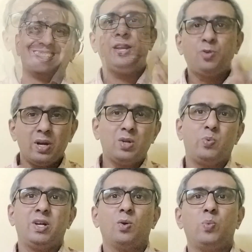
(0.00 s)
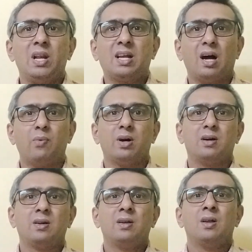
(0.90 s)
In today's video, we'll
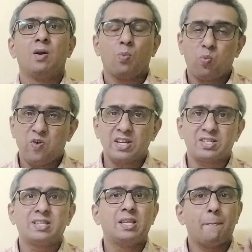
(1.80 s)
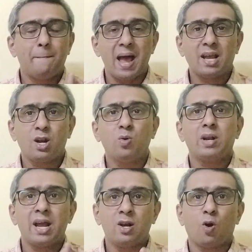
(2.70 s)
cover first the
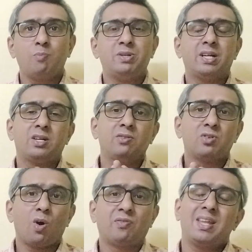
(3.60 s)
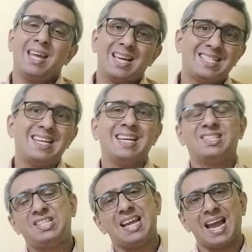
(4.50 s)
background and objectives of the
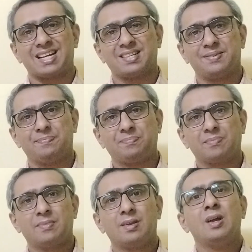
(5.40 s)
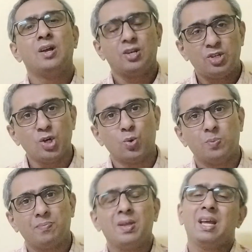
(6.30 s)
SC/ST Act,
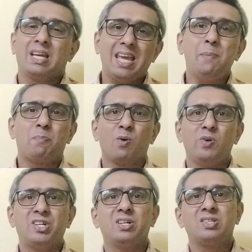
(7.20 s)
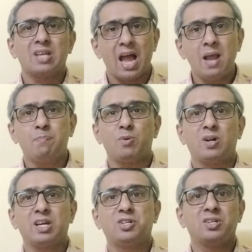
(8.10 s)
2. Key provisions and
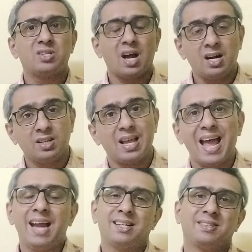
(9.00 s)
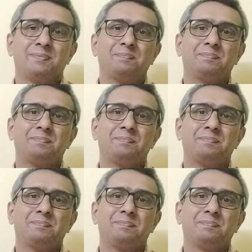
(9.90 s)
protections under the Act,